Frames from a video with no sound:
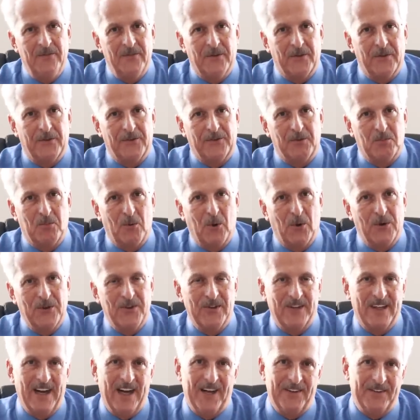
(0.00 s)
for the support
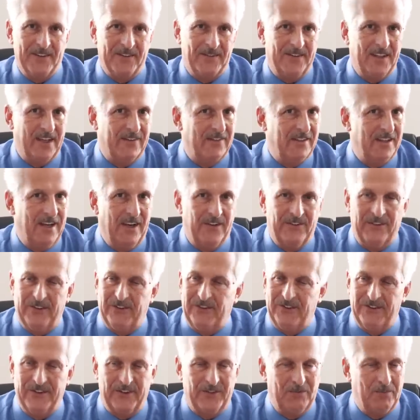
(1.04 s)
you guys have given us.
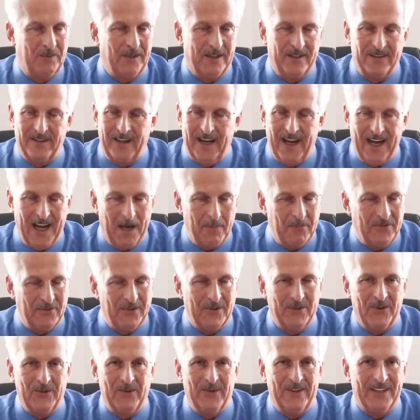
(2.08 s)
It's just been
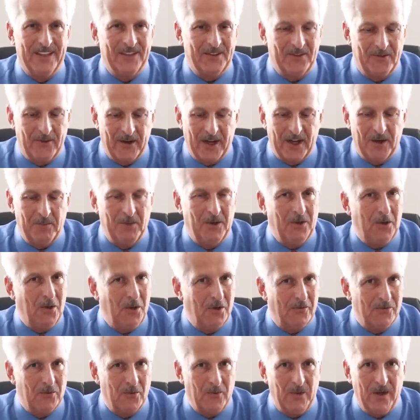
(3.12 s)
absolutely incredible,
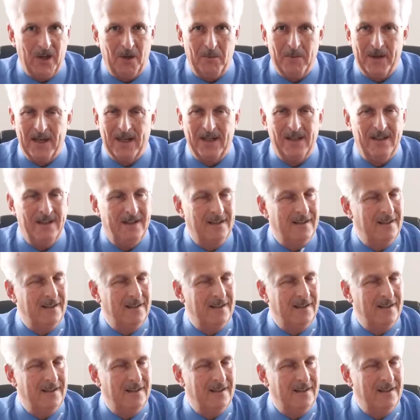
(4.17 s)
overwhelming.